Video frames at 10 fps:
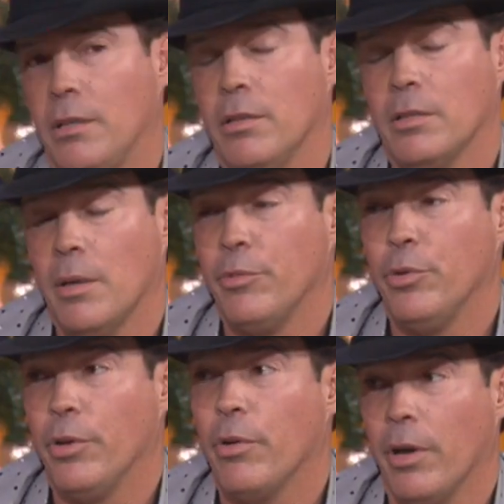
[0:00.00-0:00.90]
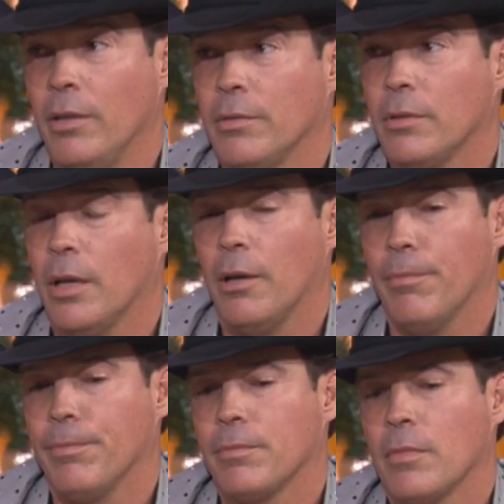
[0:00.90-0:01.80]
this: I'm doing great. Um,
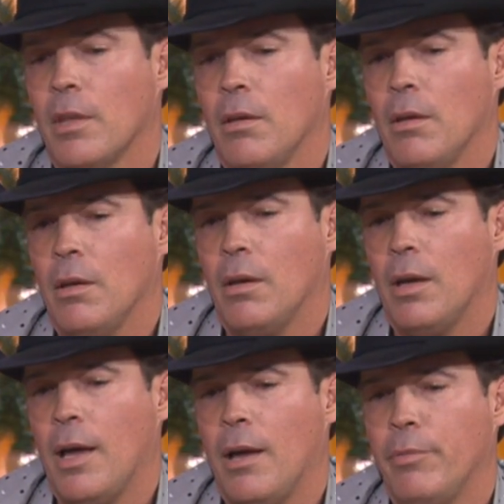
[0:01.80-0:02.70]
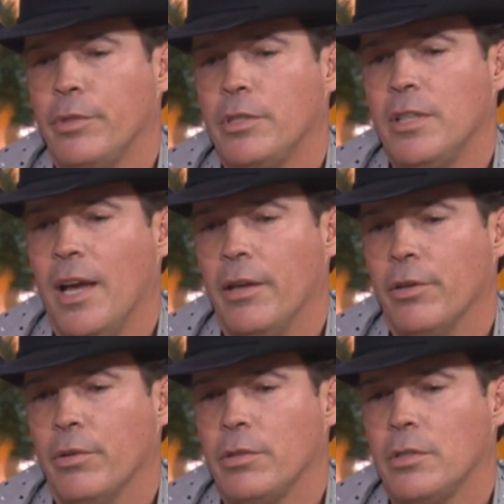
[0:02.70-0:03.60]
I was
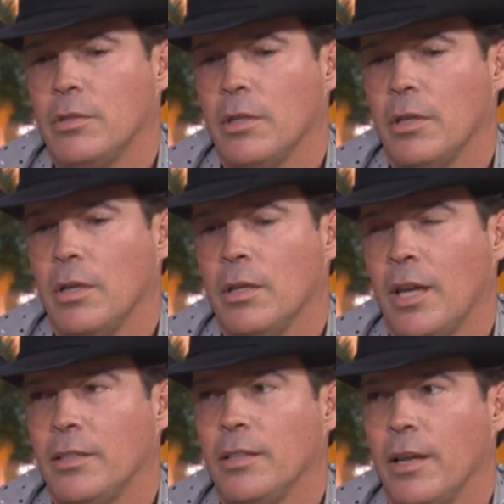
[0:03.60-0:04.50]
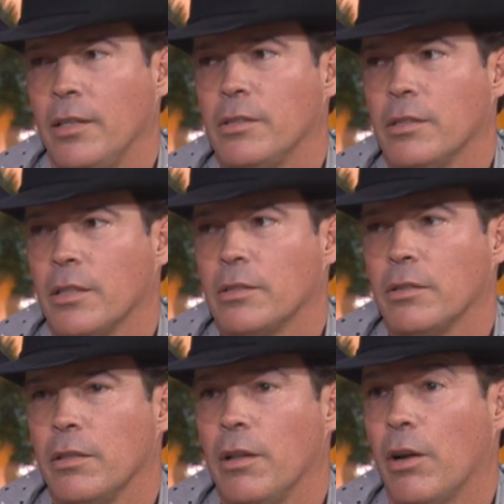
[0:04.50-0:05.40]
diagnosed uh, in 1996,
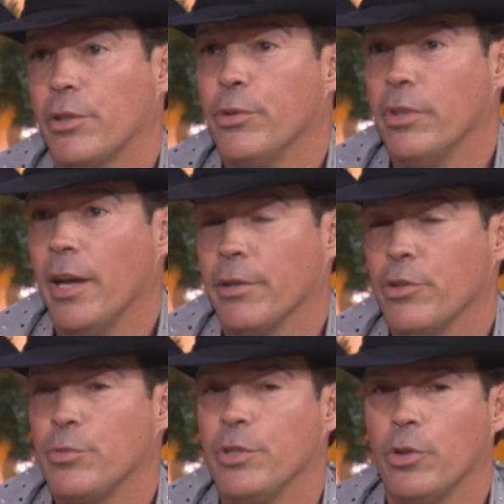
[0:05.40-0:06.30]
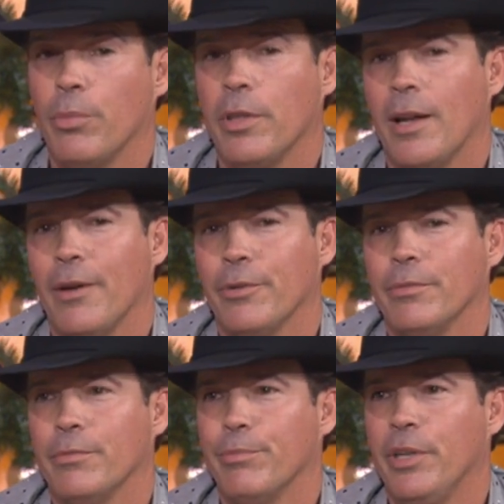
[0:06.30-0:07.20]
and the doctor who diagnosed me told me that I would
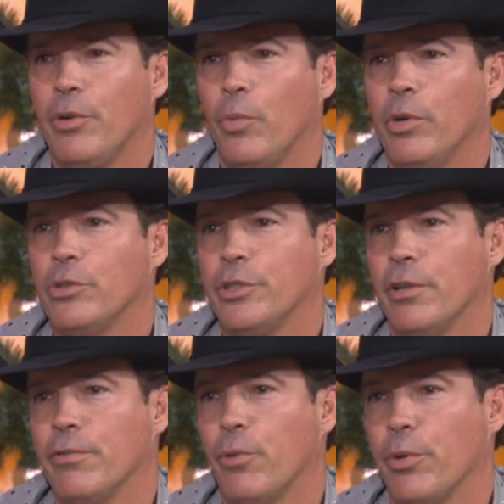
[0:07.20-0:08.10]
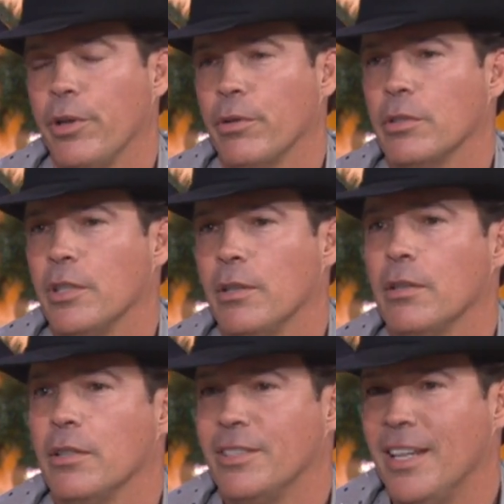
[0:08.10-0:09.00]
be in a wheelchair in four years and
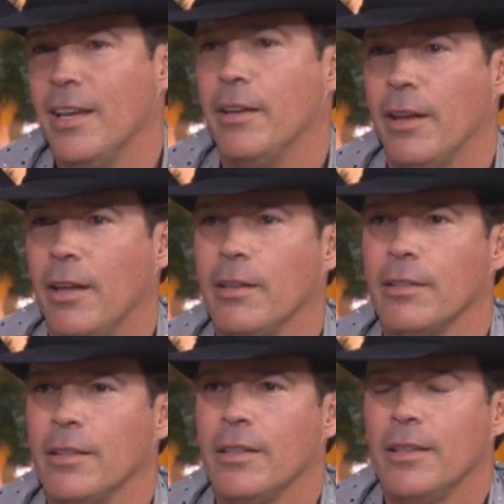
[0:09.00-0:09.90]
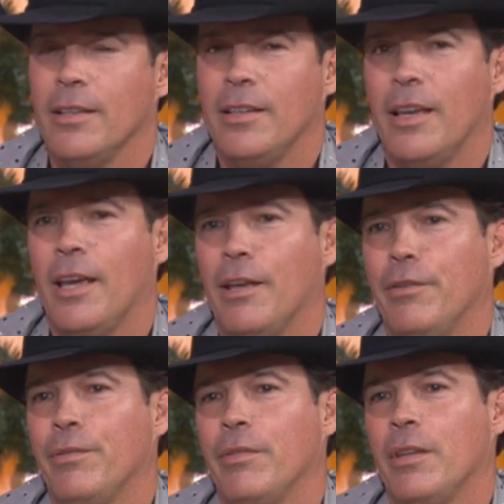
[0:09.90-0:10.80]
dead in eight.
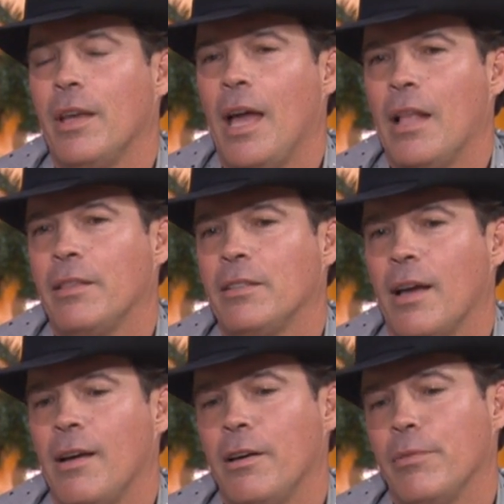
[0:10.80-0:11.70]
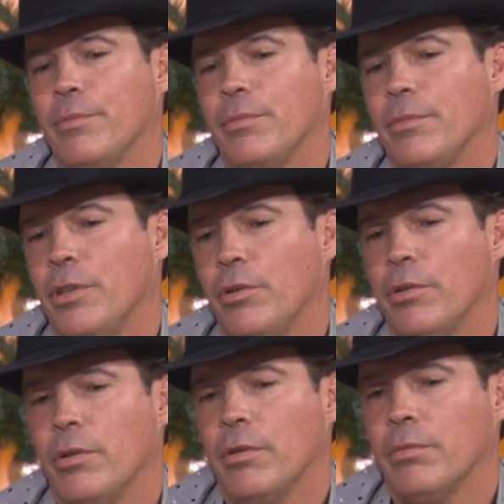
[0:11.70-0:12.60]
And at the time, you know,
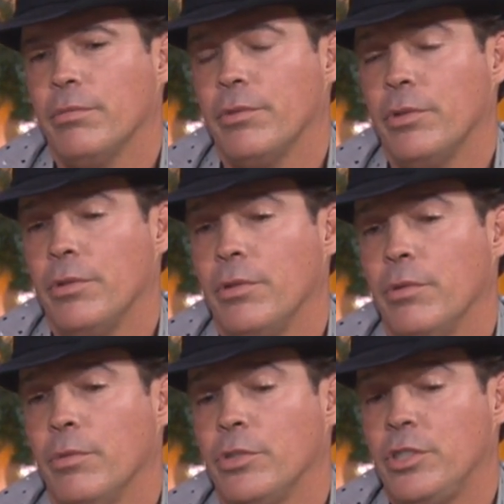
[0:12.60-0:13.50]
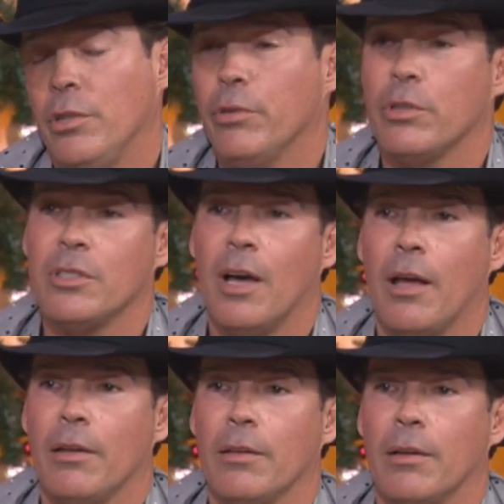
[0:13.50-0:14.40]
there still there's
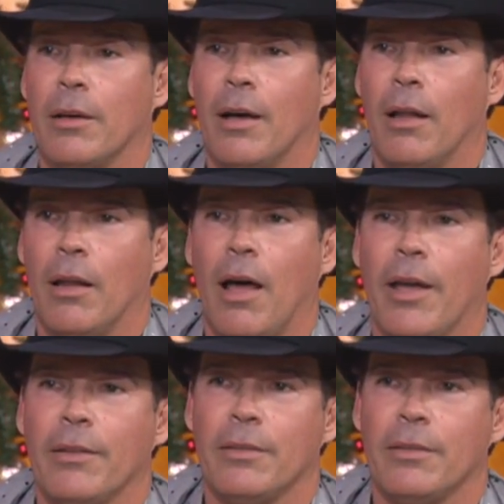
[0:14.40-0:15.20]
not a lot